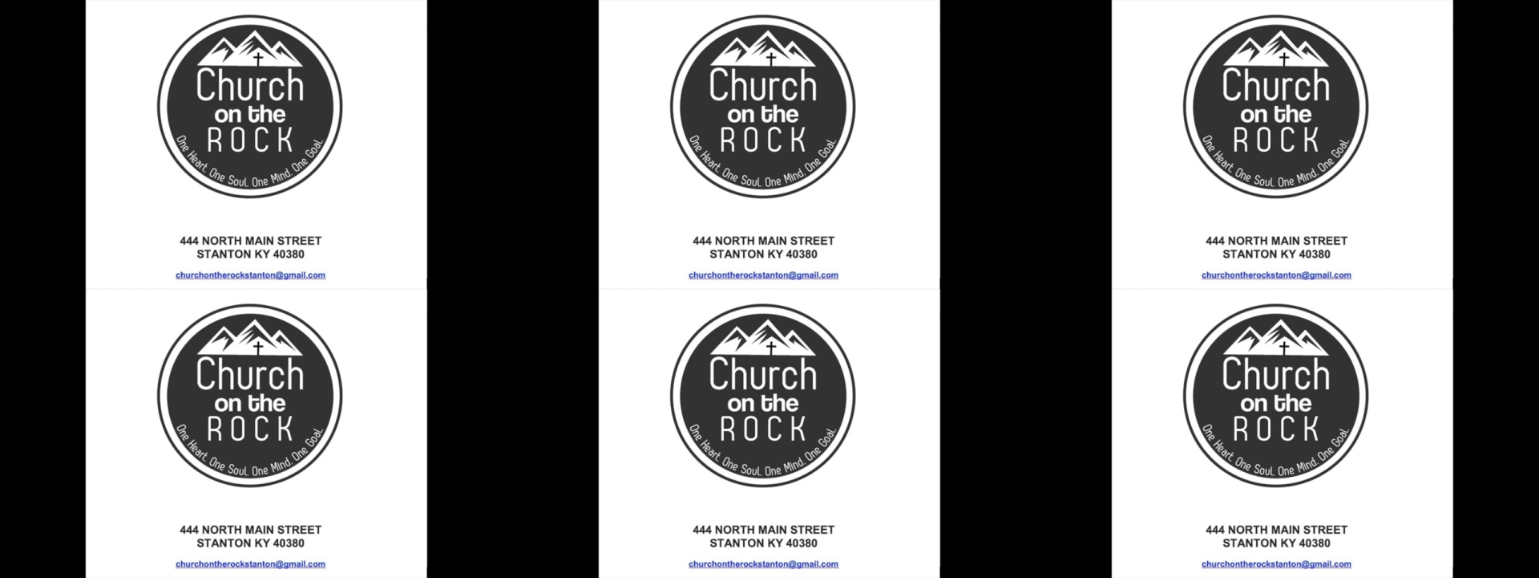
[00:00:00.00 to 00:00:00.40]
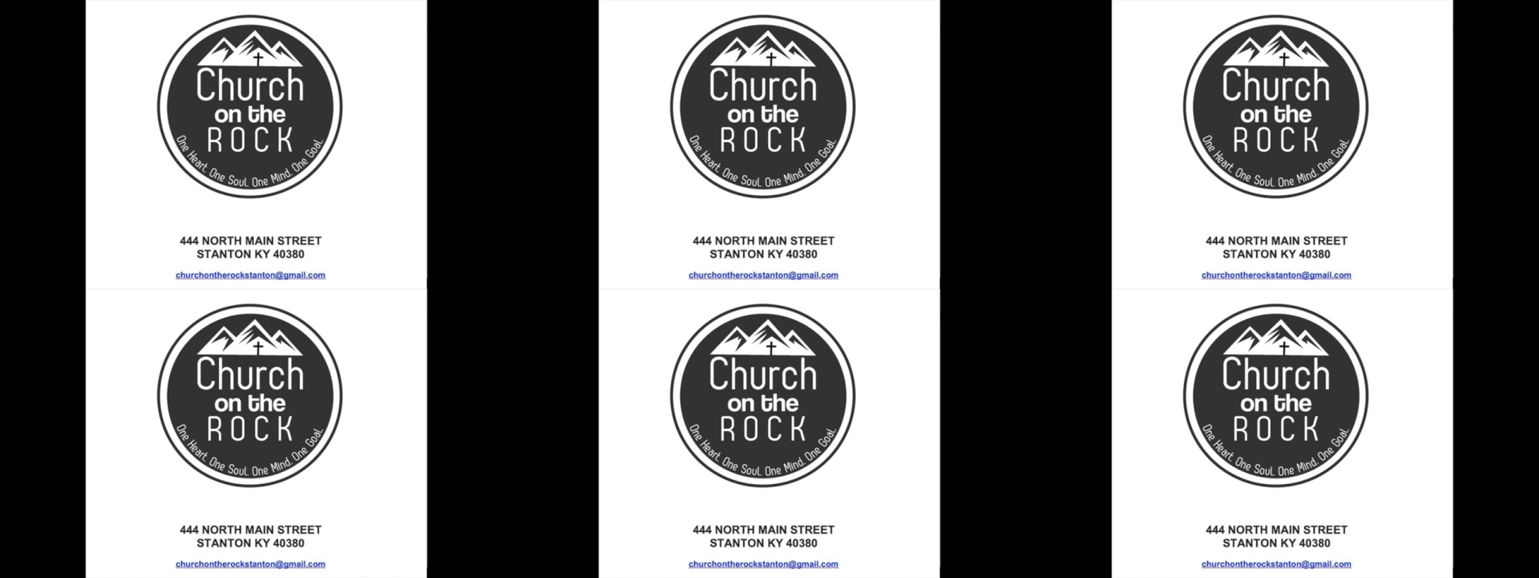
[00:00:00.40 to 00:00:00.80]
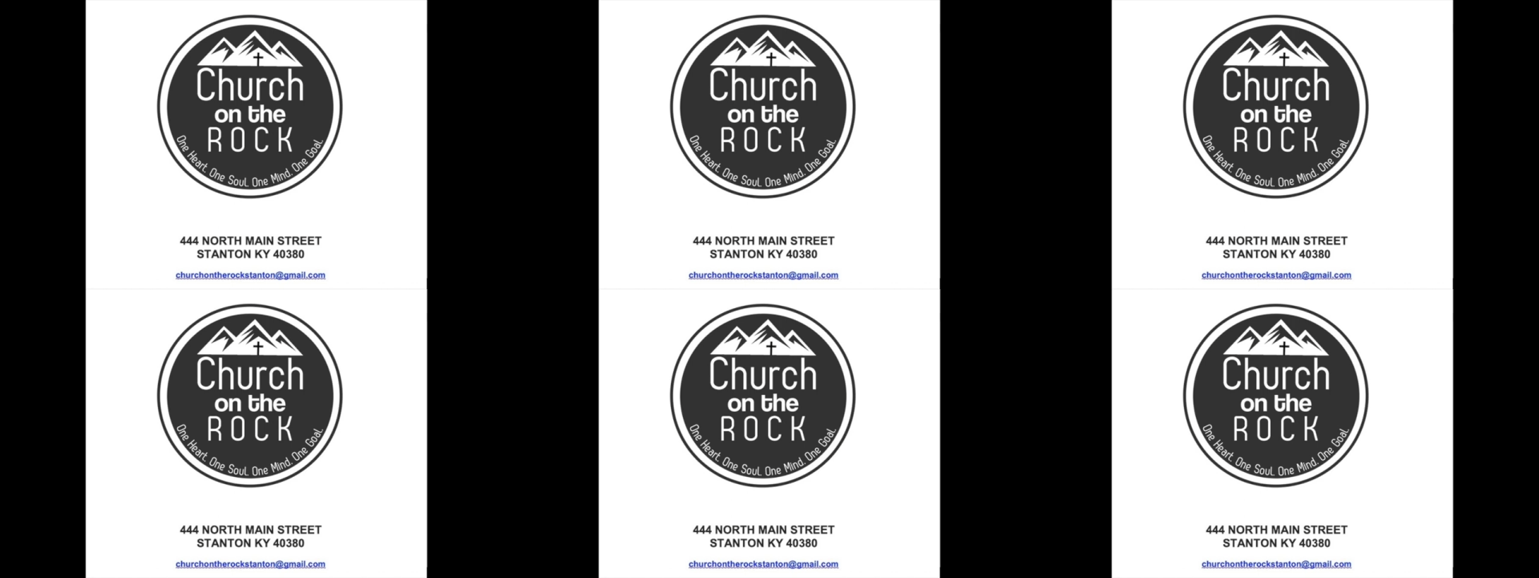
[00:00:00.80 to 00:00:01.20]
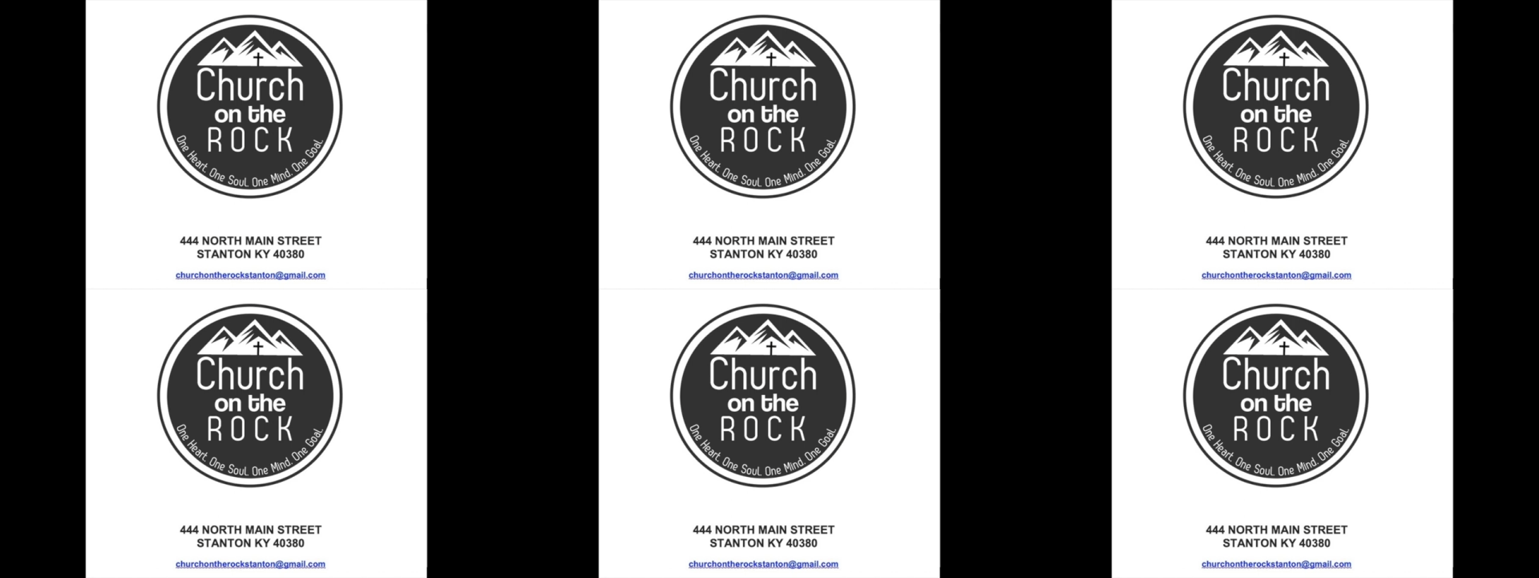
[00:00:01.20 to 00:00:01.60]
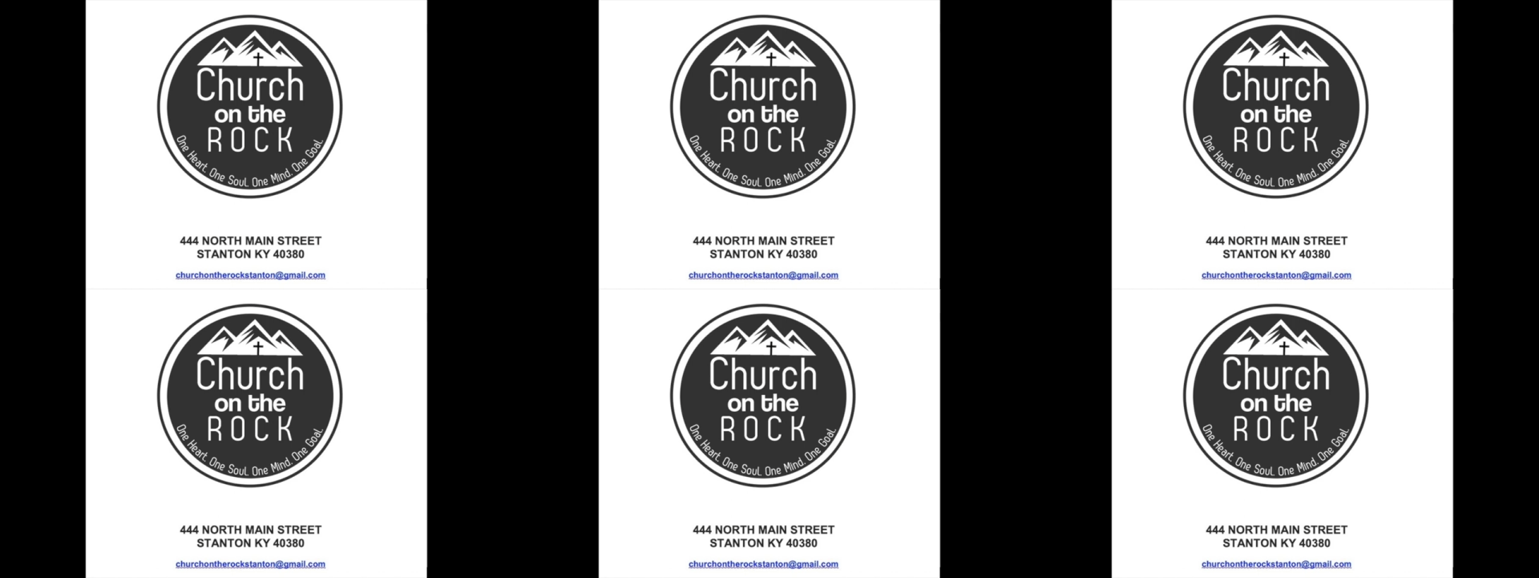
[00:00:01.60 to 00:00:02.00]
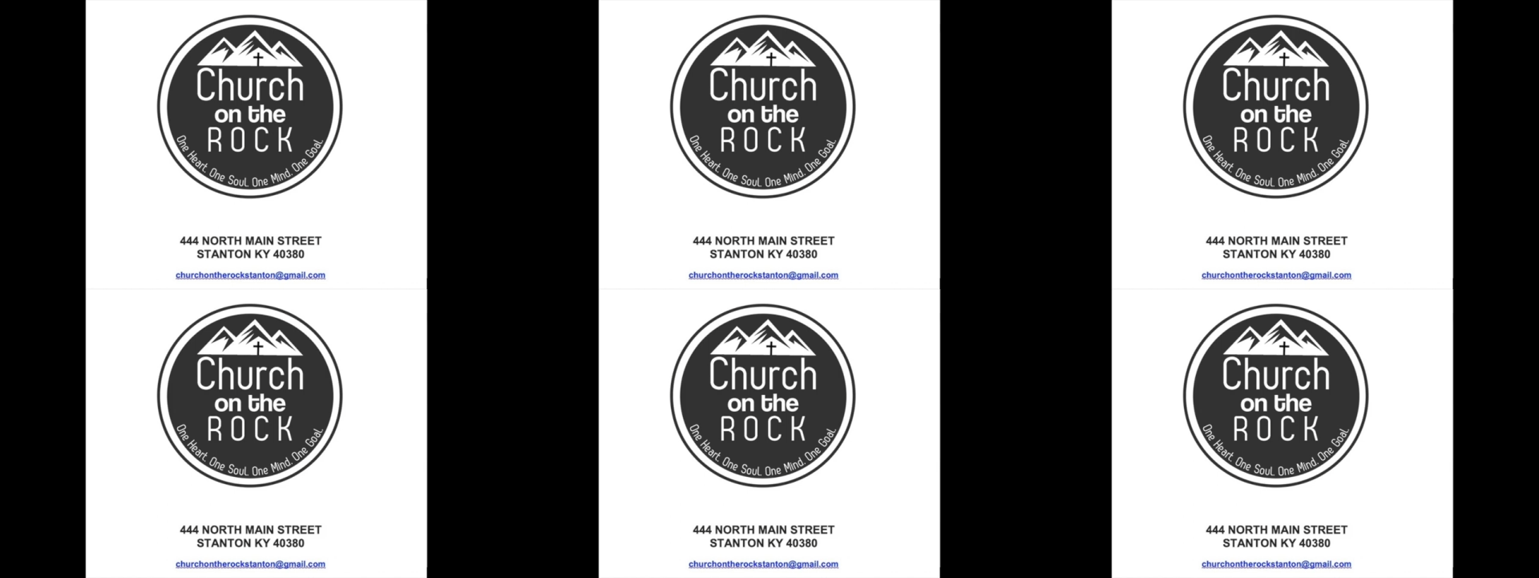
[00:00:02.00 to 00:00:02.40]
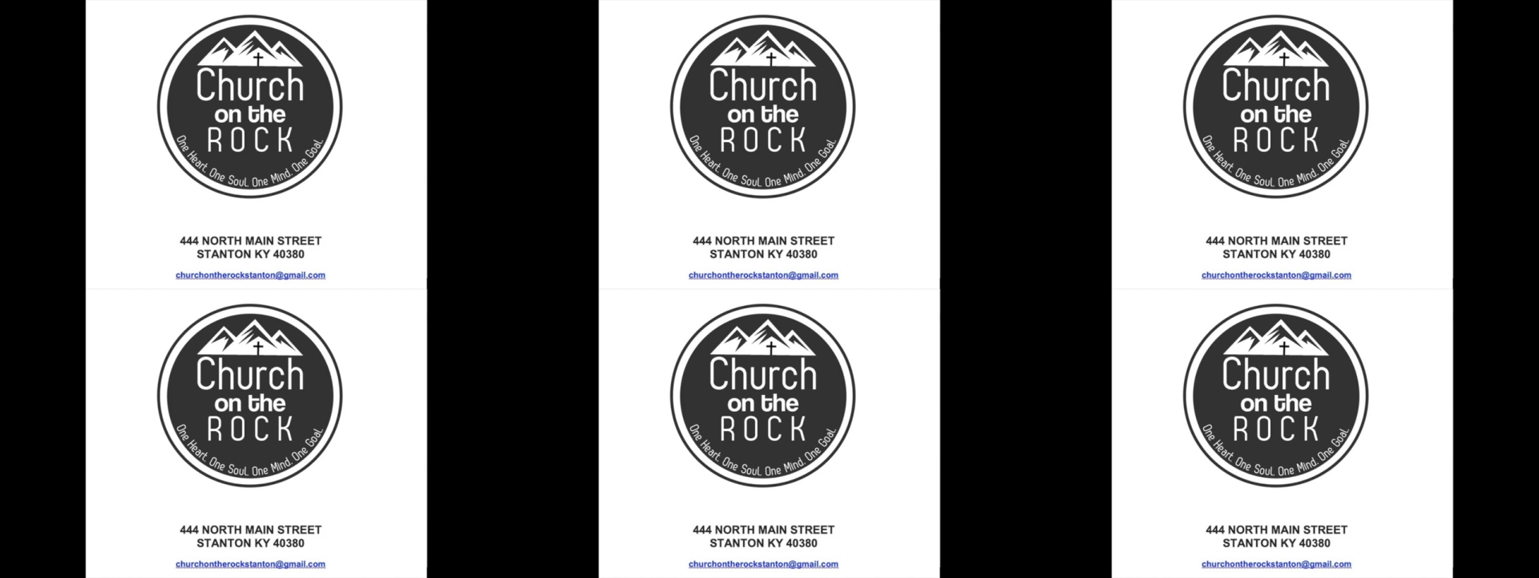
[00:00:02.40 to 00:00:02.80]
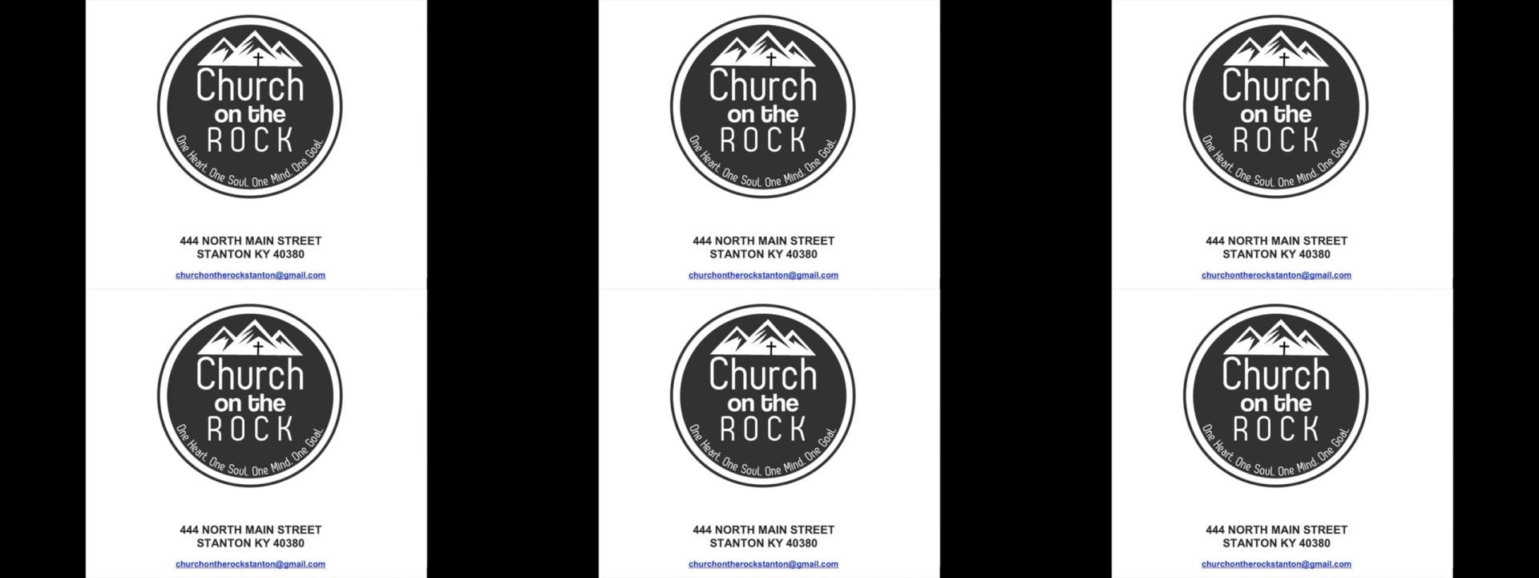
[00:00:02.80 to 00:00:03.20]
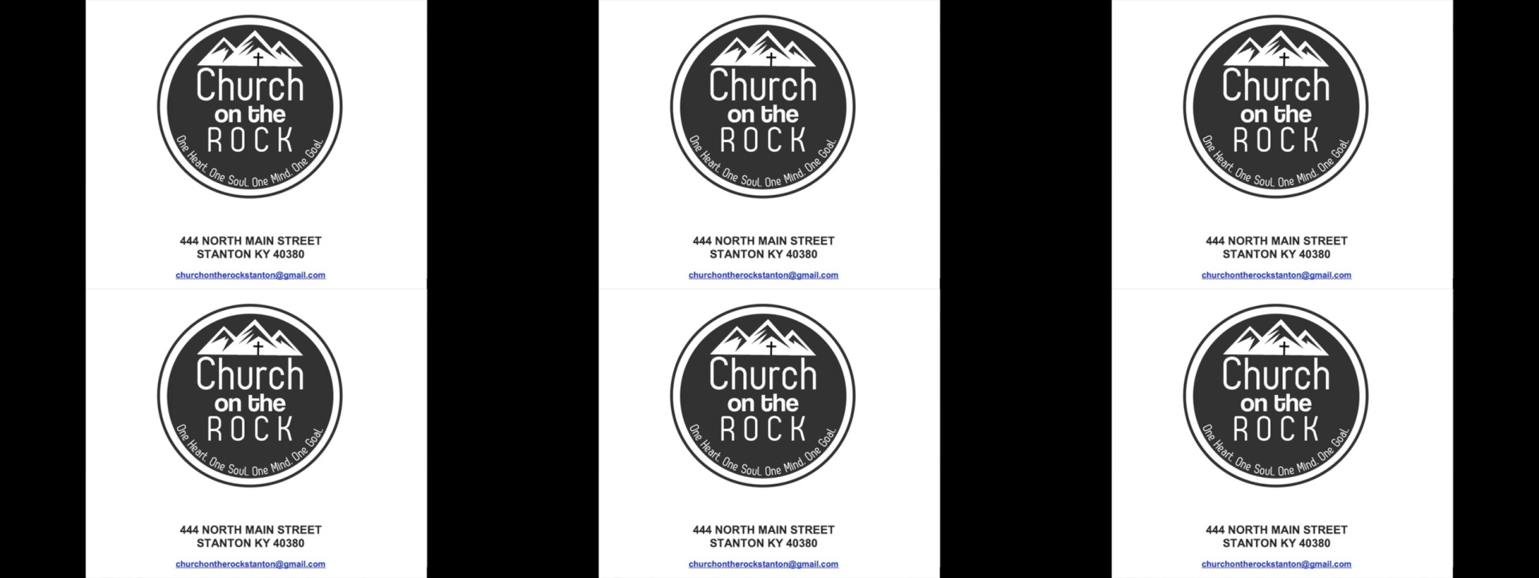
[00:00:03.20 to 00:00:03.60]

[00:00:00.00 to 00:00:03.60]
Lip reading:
[unreadable: no face in view]